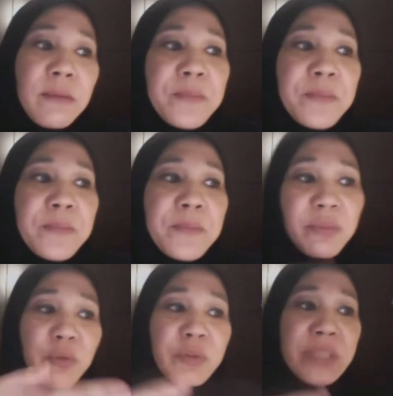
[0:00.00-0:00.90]
some
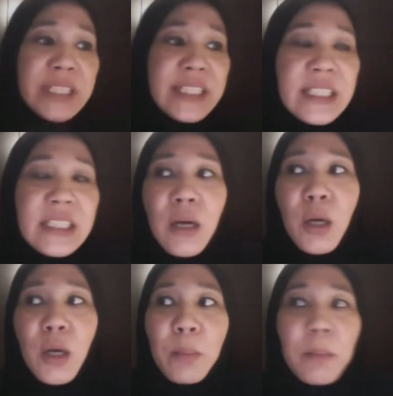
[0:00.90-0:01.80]
form of distance
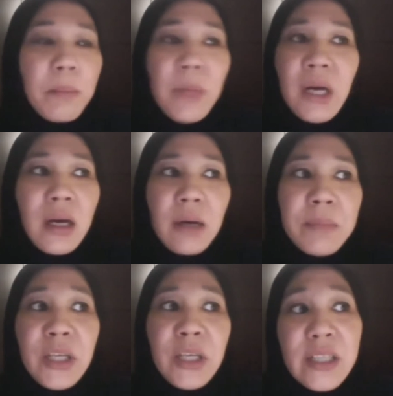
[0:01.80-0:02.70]

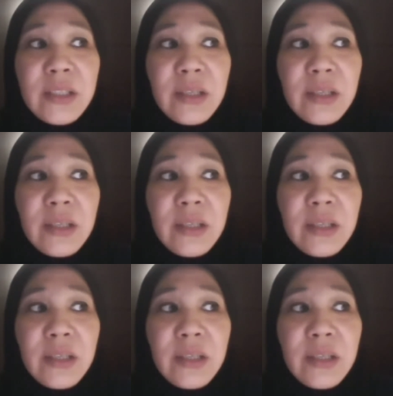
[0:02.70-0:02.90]
because